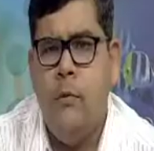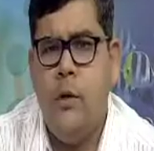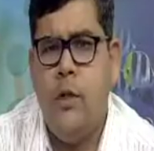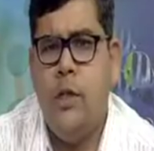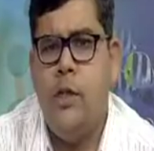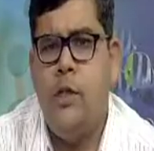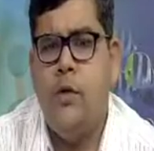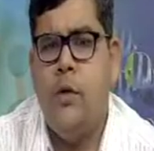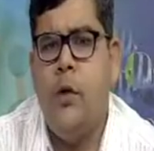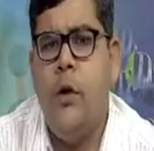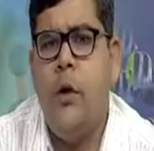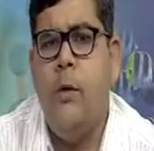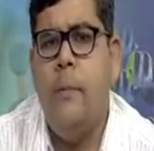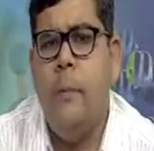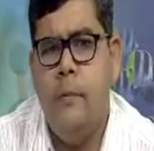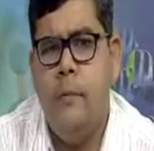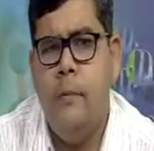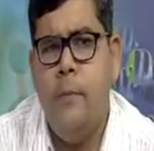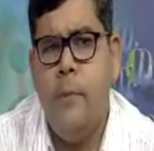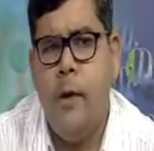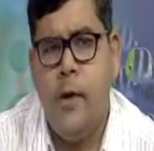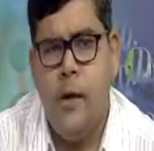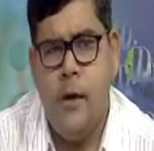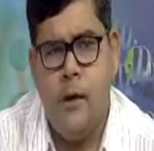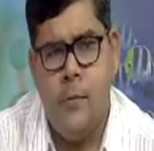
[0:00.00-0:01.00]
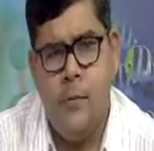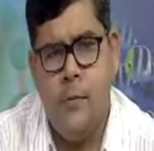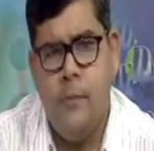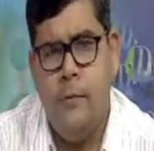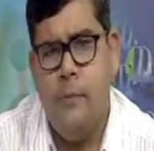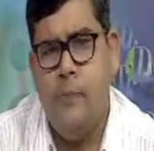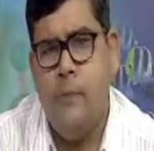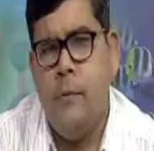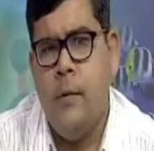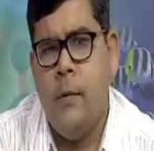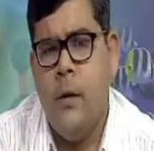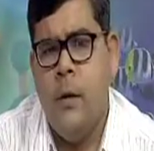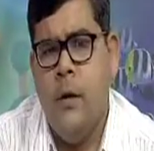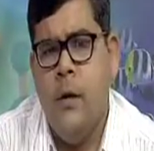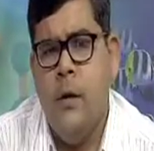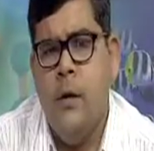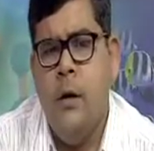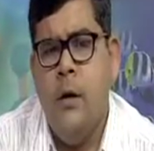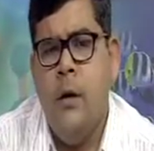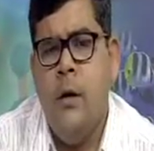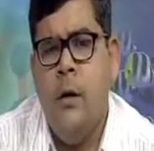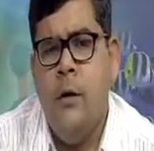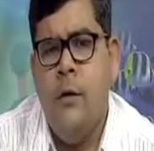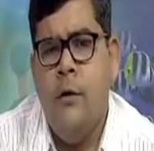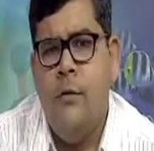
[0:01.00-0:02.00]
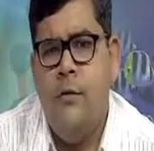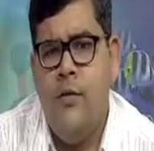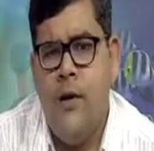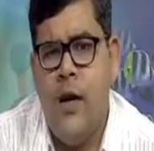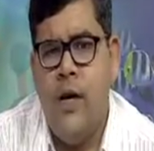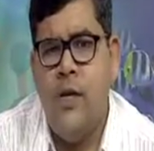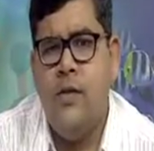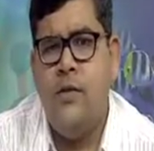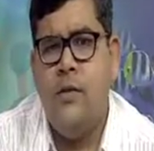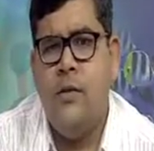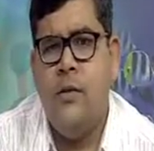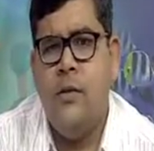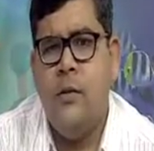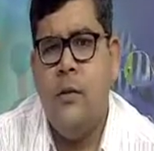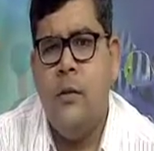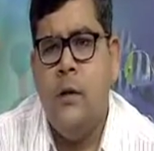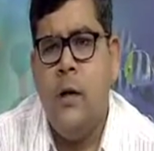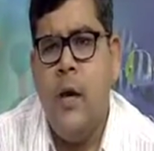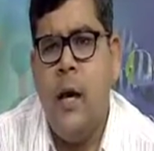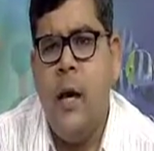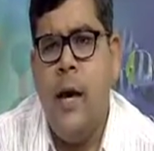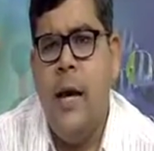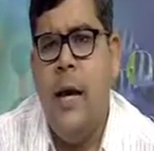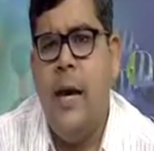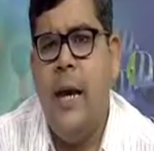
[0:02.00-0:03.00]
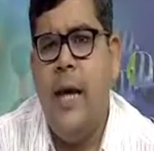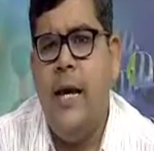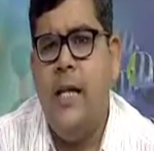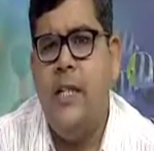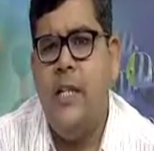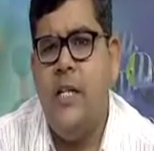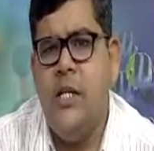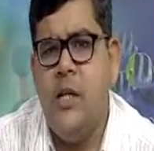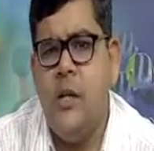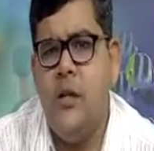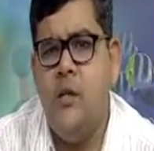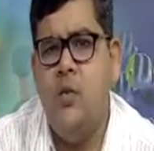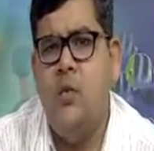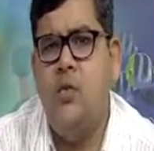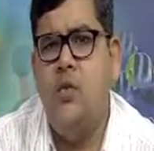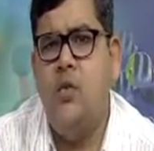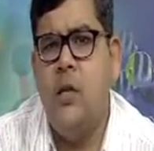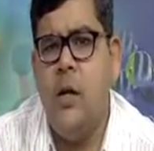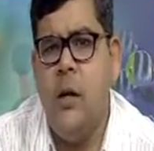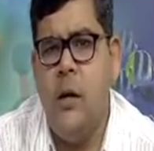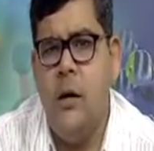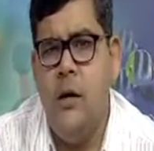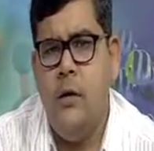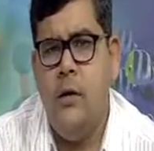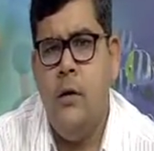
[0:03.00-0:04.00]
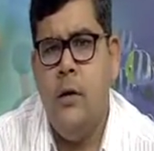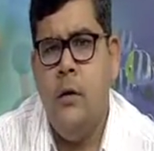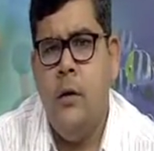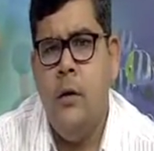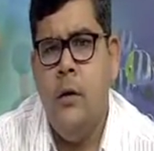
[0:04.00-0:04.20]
what is called meher. Friends, unlike the Hindus law,